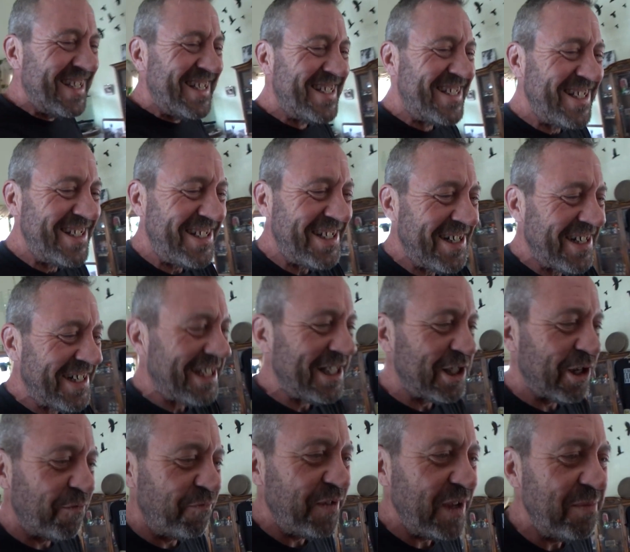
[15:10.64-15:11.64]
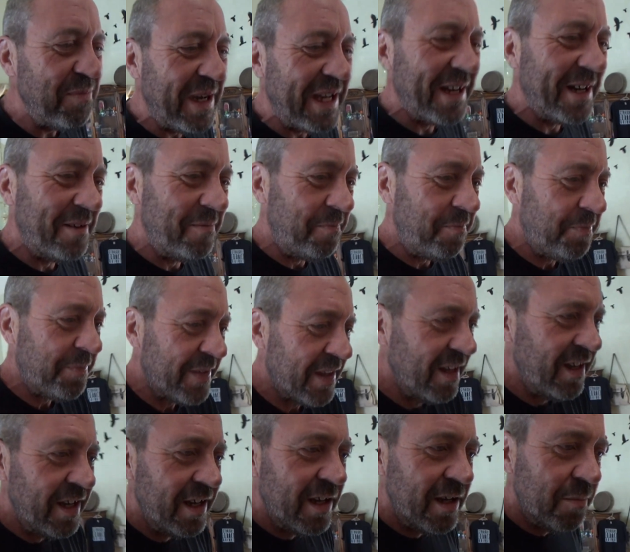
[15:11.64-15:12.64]
so Derrick is a female.
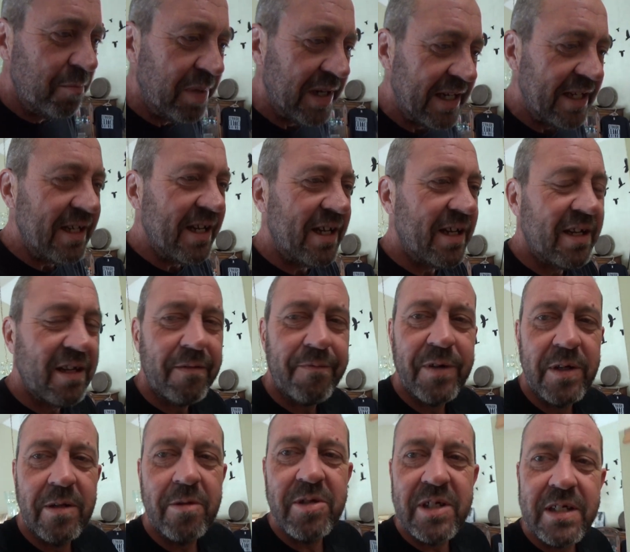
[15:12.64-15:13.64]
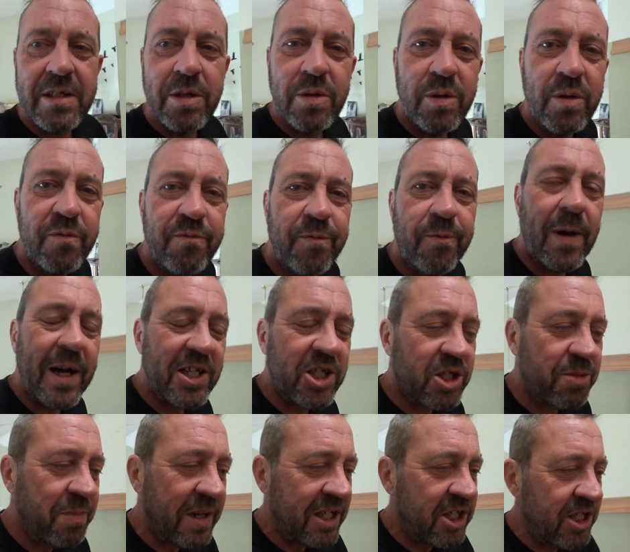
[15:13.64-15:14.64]
But for those of you who've
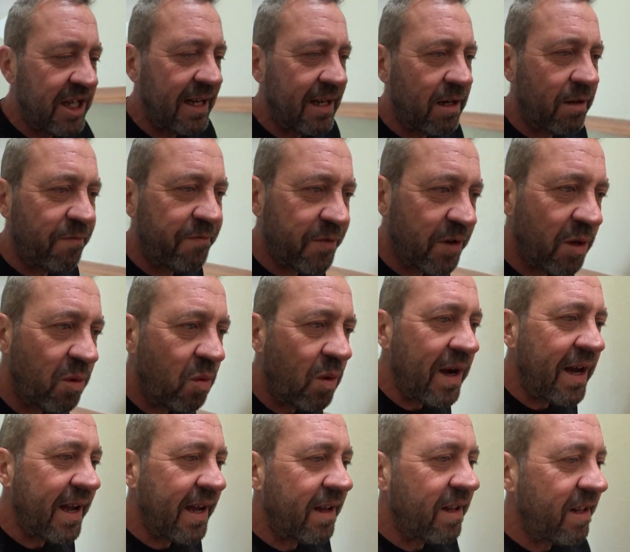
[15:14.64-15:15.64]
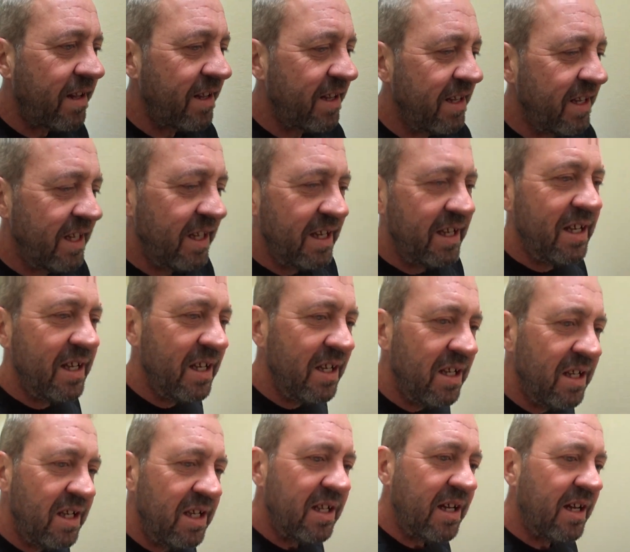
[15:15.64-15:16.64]
watched my channel for a while,
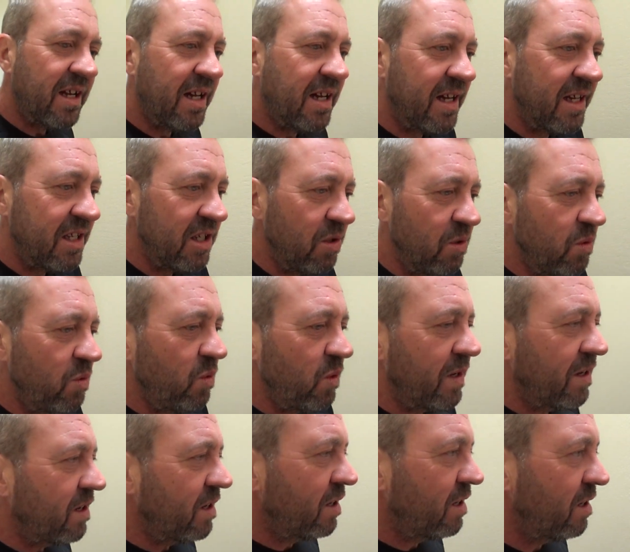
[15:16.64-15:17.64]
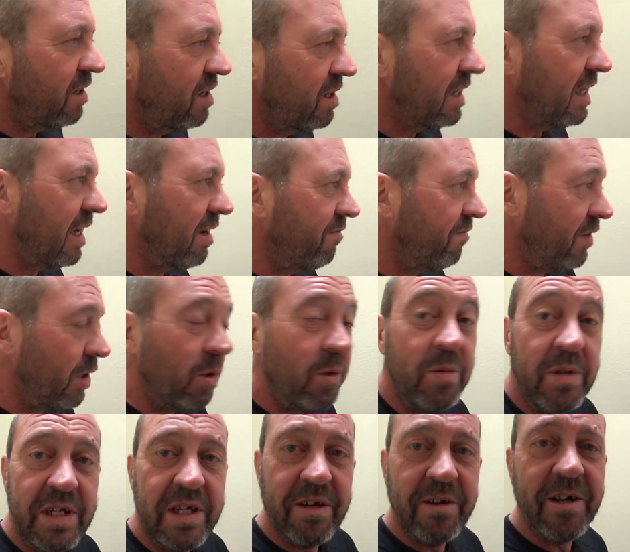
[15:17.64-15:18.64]
uh, you have
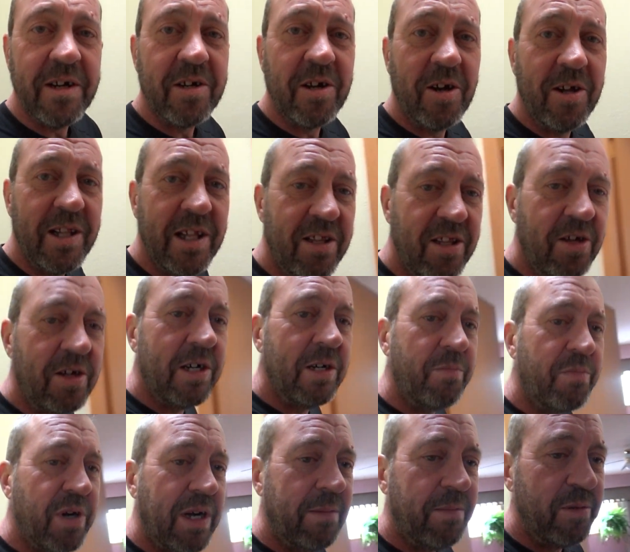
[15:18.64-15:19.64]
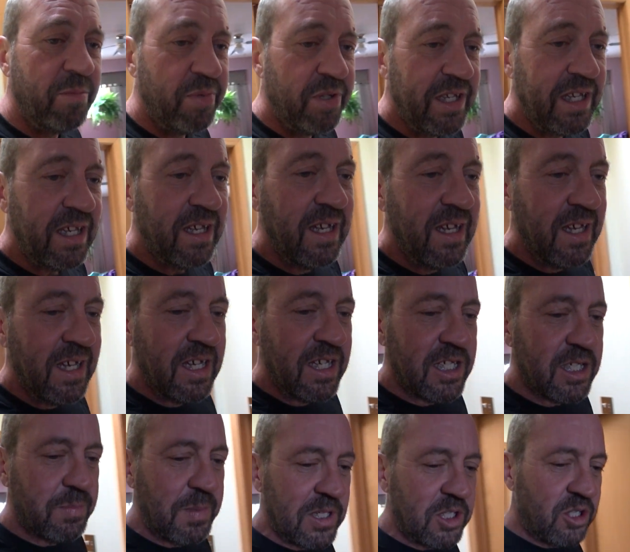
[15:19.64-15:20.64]
known Derrick all along probably,
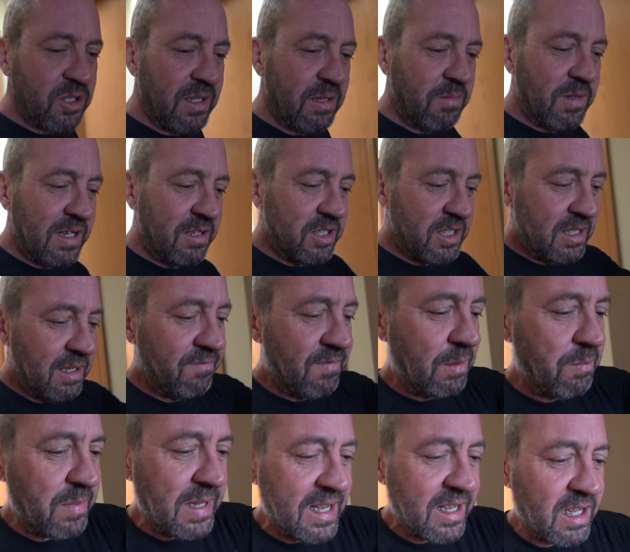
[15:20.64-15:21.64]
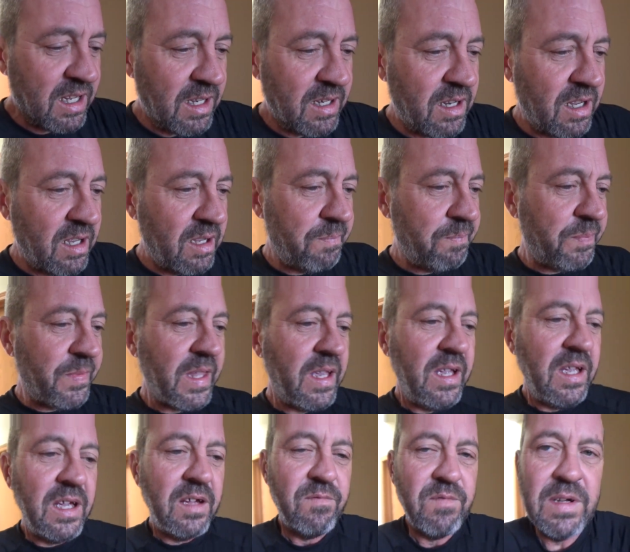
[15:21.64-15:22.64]
especially when I was living back in
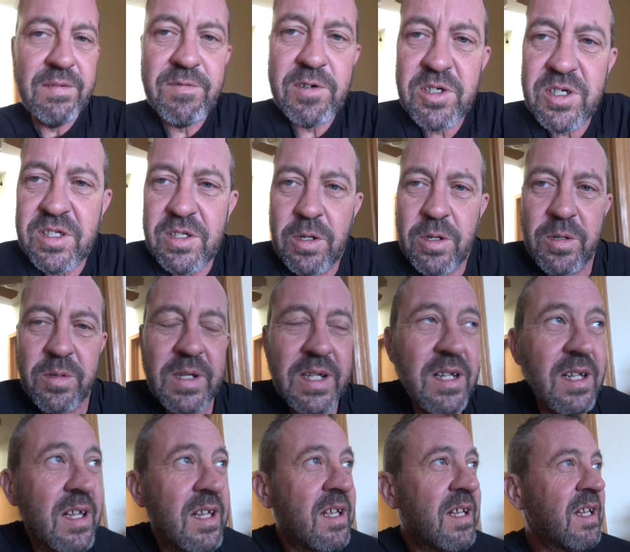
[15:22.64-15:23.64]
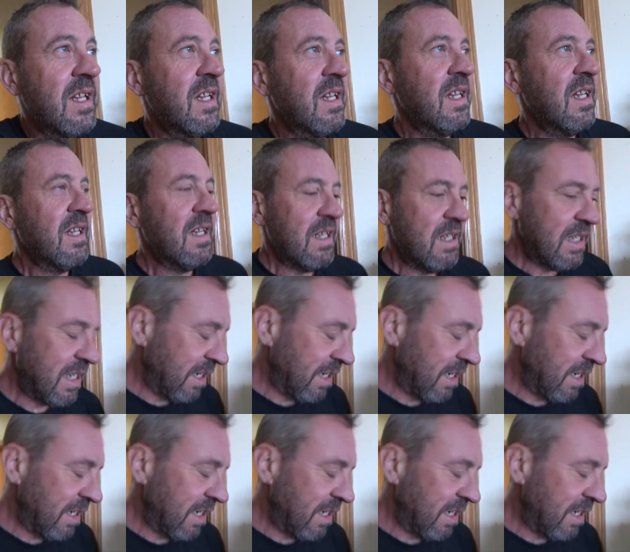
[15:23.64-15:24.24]
Riverstone and